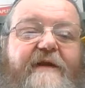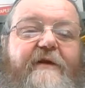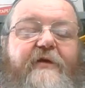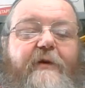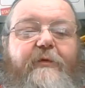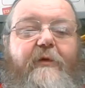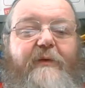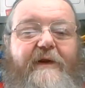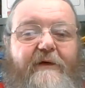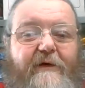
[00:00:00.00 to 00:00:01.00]
those out
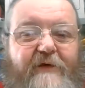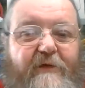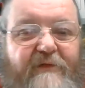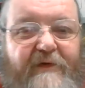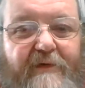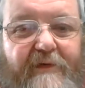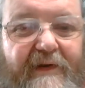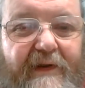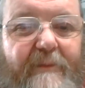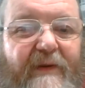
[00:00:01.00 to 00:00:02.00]
properly. I don't think I can
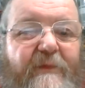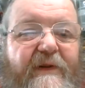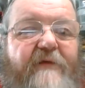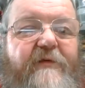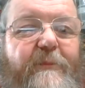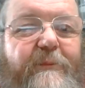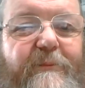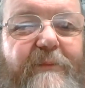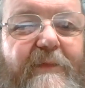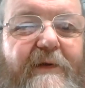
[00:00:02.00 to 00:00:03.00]
get them out
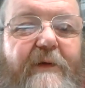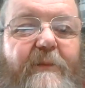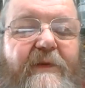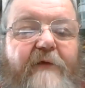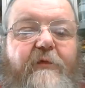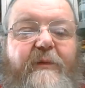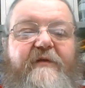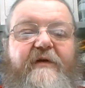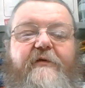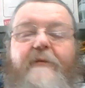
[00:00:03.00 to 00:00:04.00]
without dropping
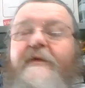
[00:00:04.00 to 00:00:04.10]
things on